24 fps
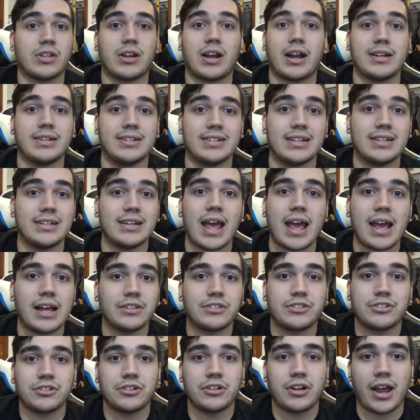that I didn't
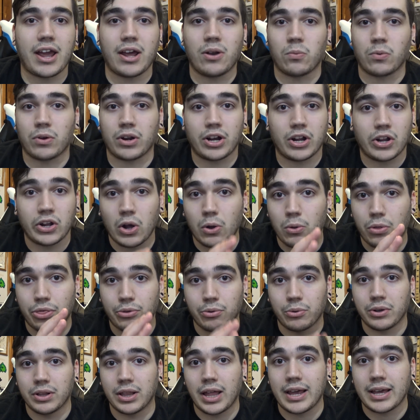answer, and we're gonna go
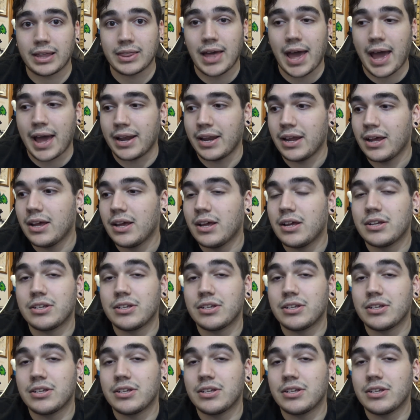through it like that.